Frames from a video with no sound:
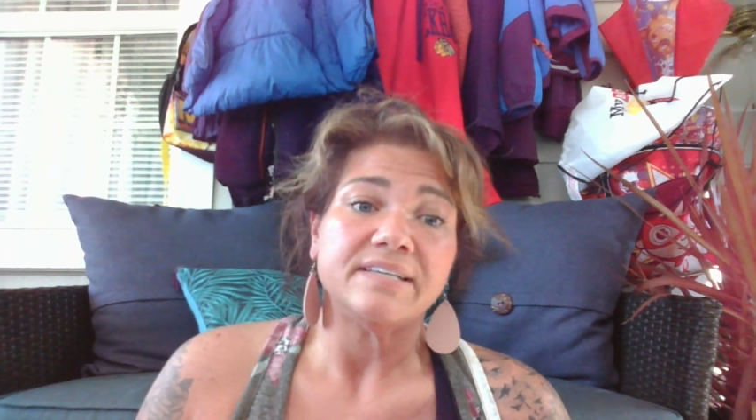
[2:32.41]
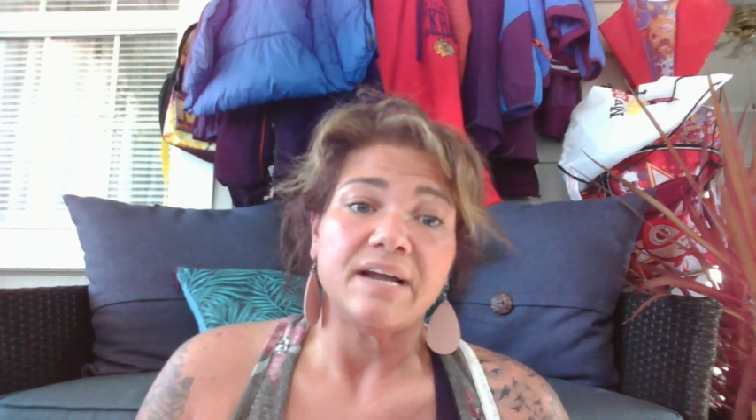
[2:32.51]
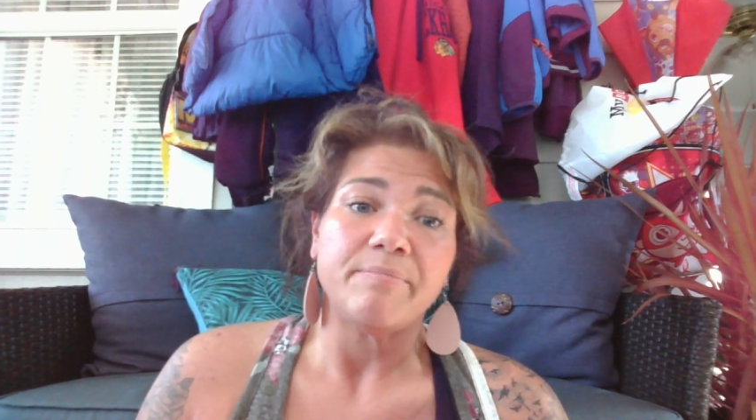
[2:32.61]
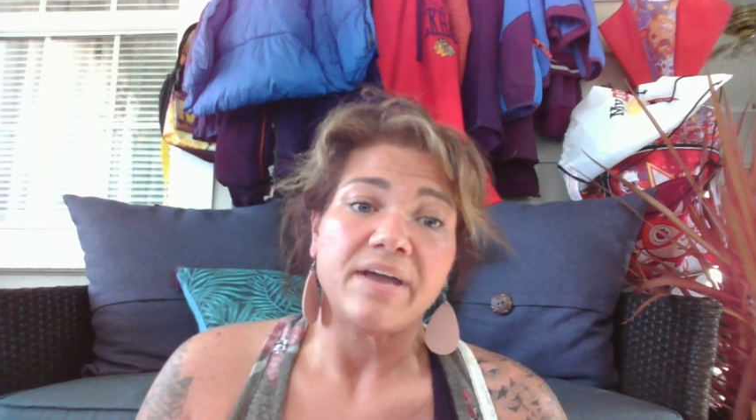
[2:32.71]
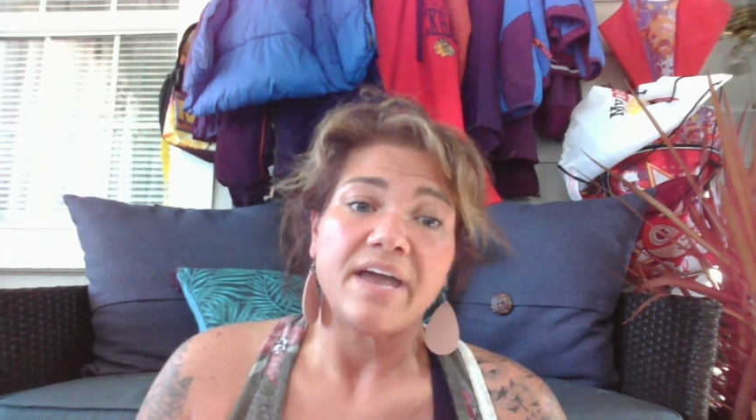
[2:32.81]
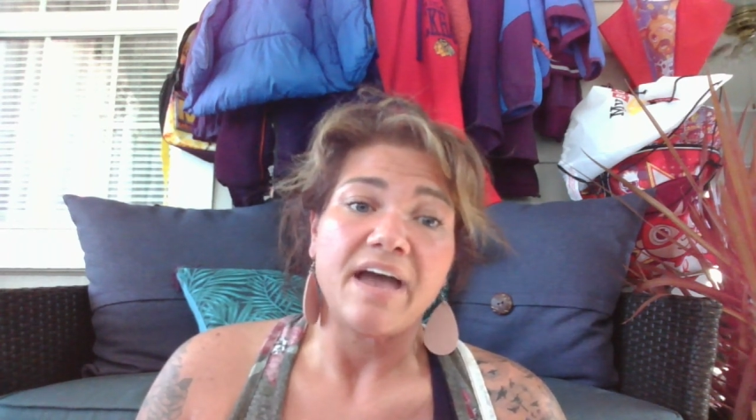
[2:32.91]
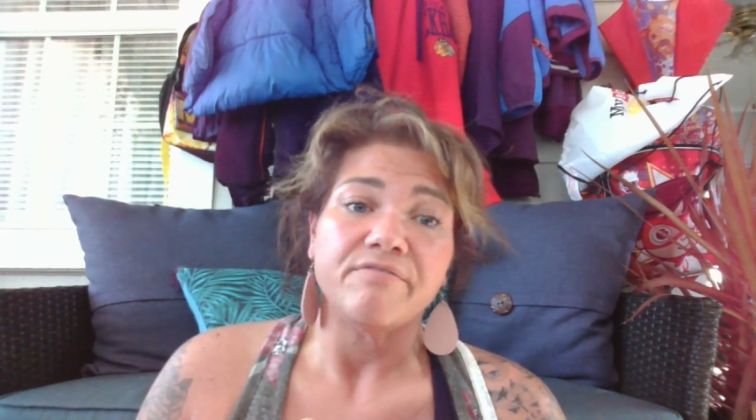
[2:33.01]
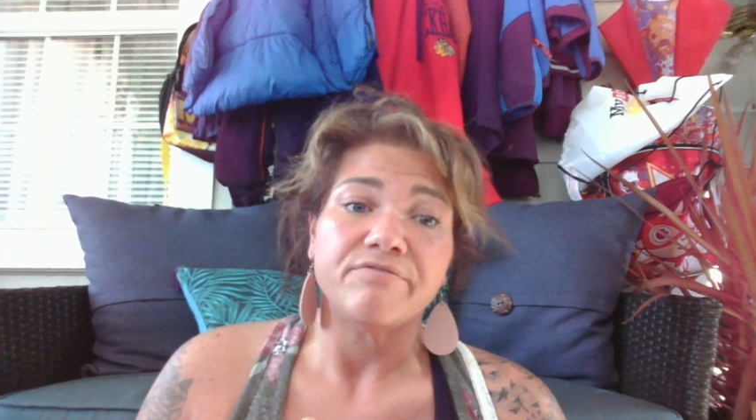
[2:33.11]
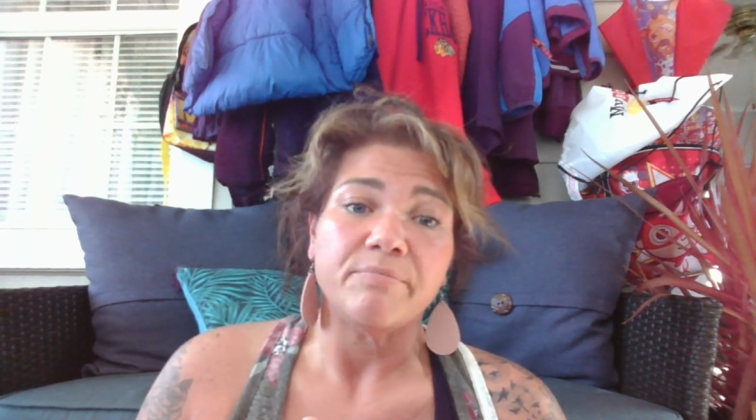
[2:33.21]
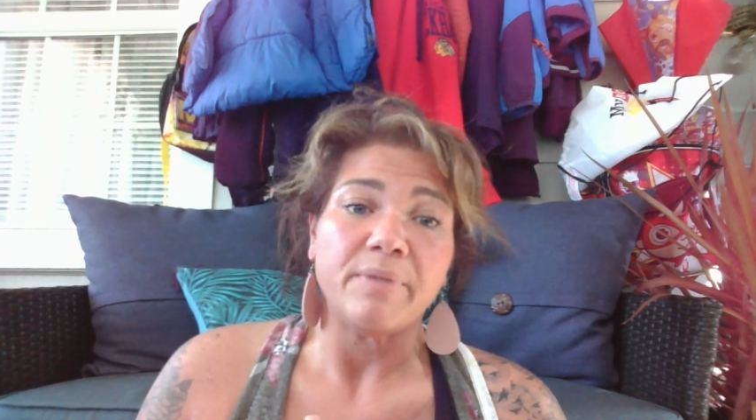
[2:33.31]
that I might
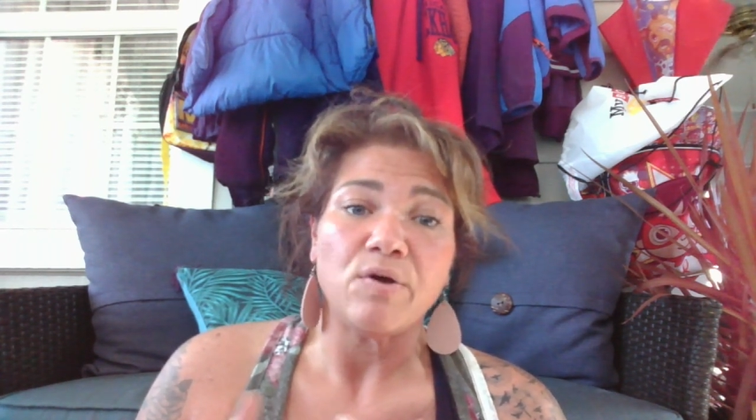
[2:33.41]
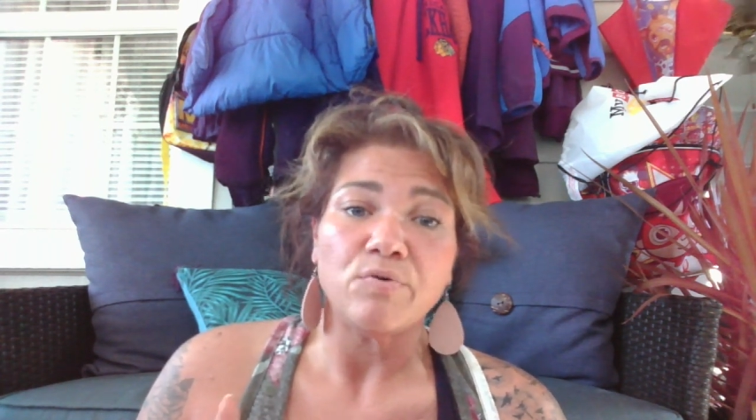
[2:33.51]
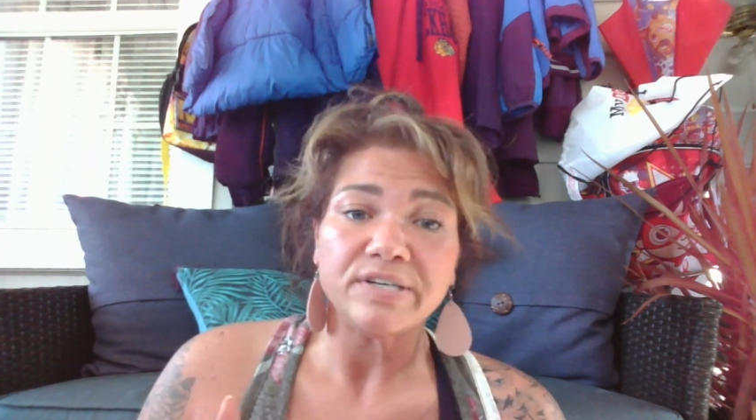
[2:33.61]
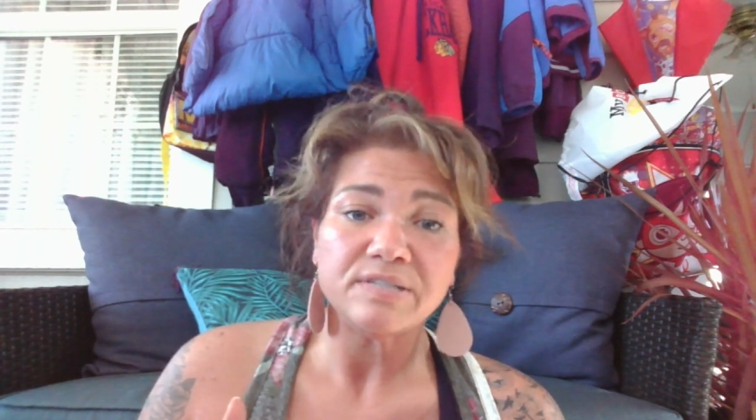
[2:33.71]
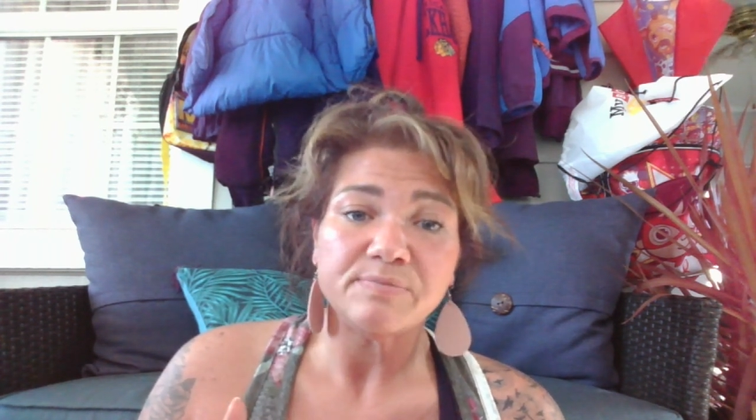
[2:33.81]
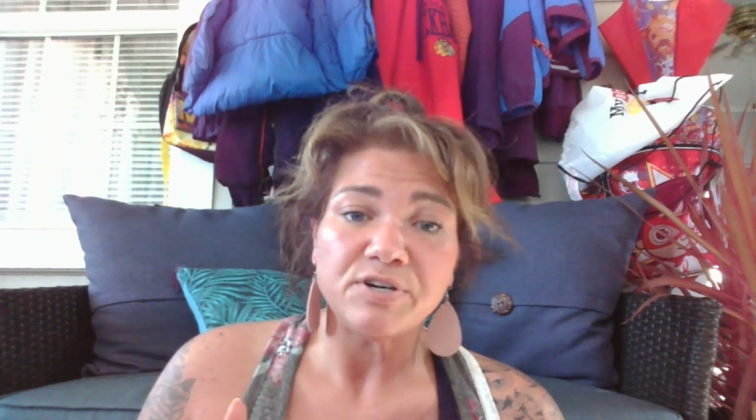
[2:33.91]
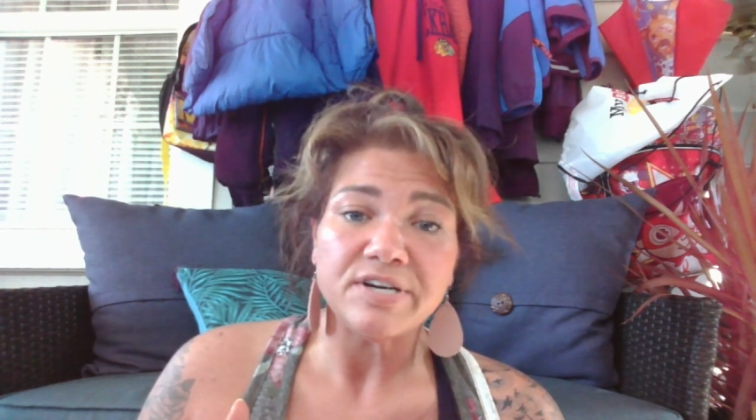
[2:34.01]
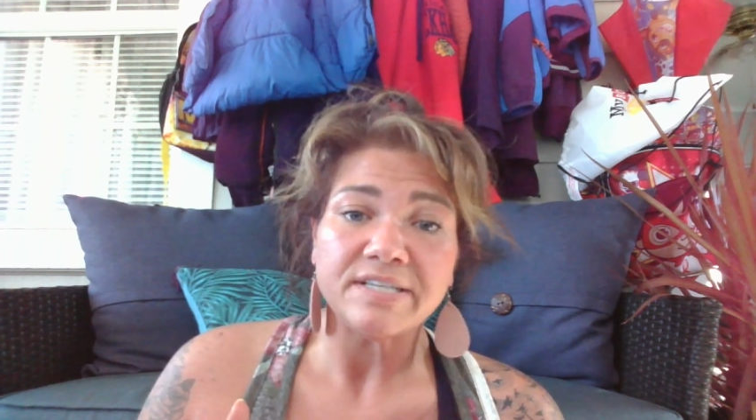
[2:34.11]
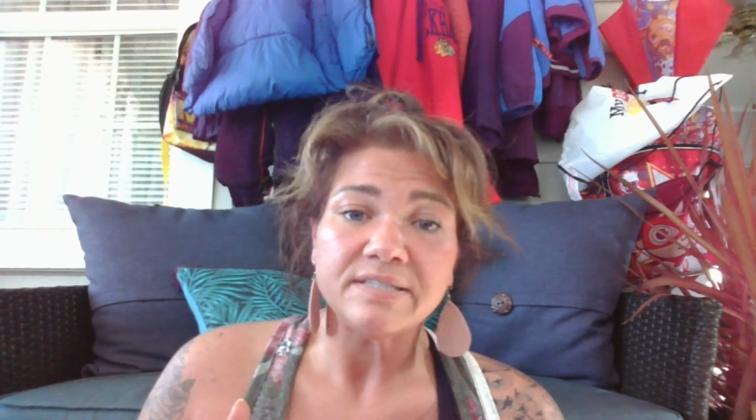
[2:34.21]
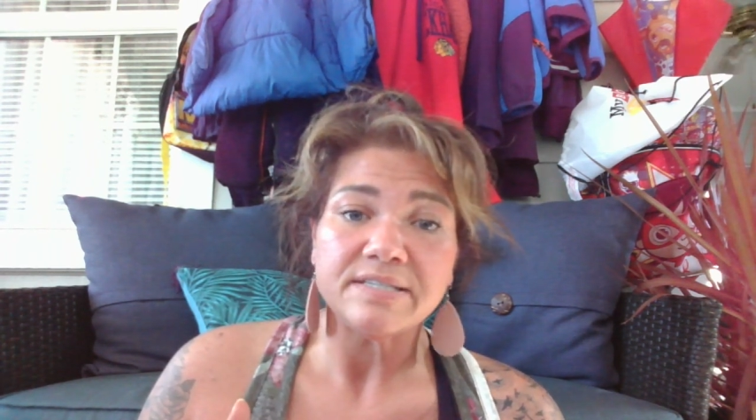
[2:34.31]
have from my own
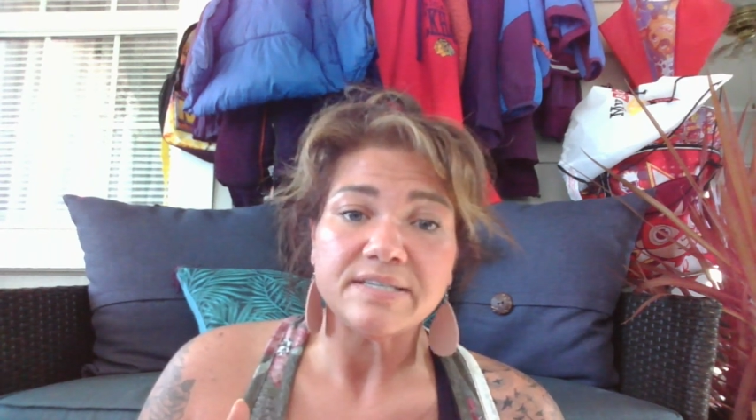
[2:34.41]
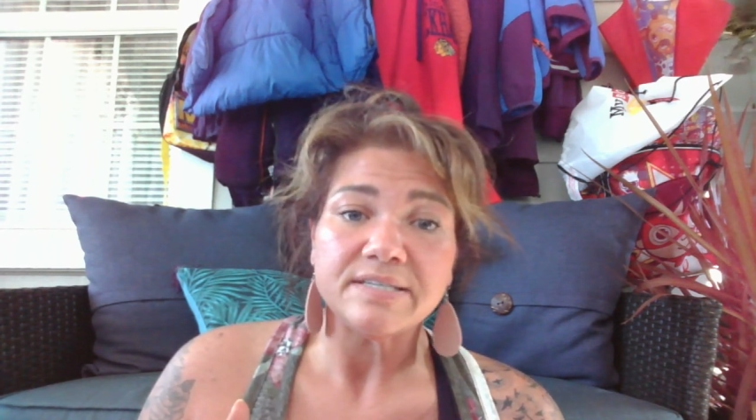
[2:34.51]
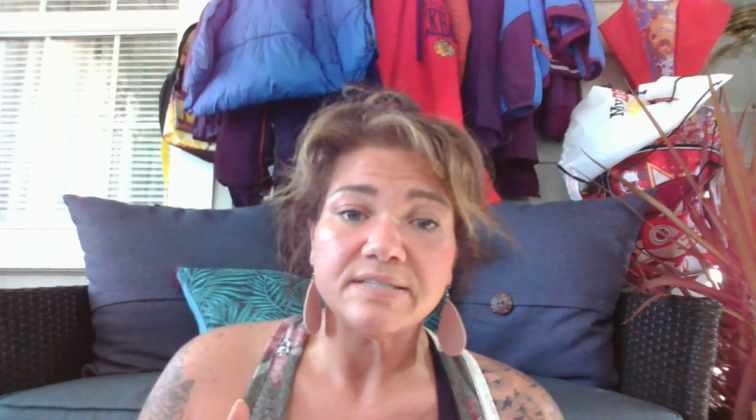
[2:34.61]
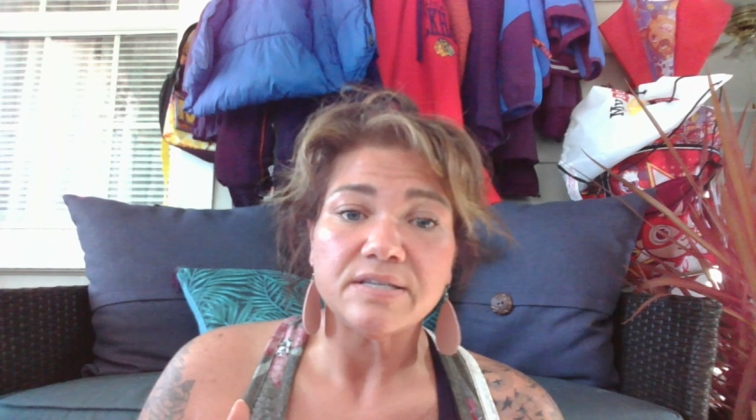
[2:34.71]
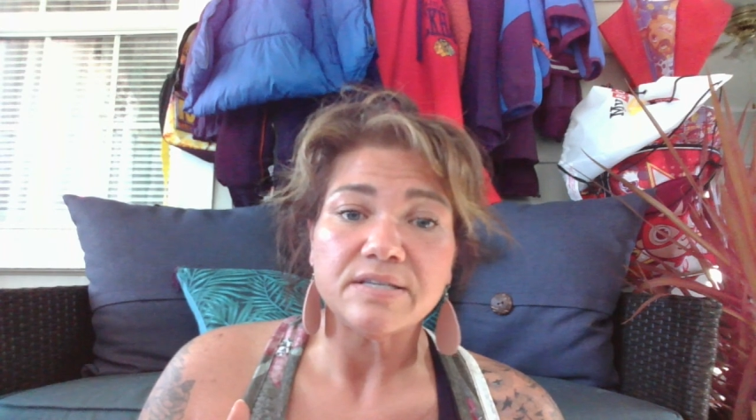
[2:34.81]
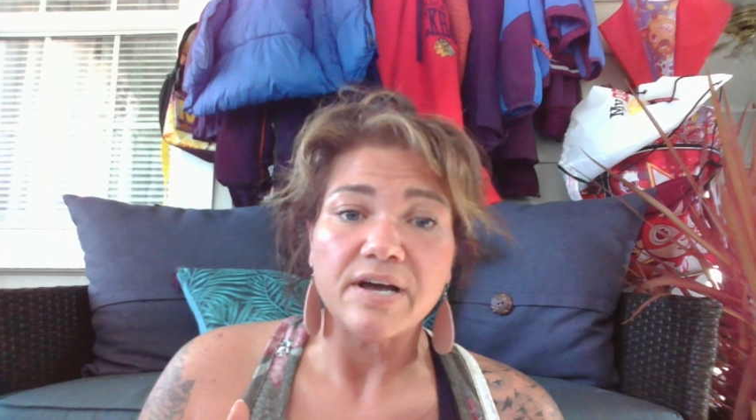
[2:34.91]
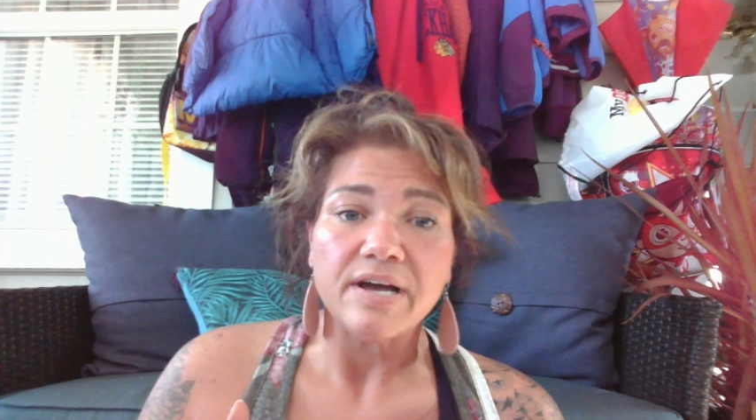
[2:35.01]
experiences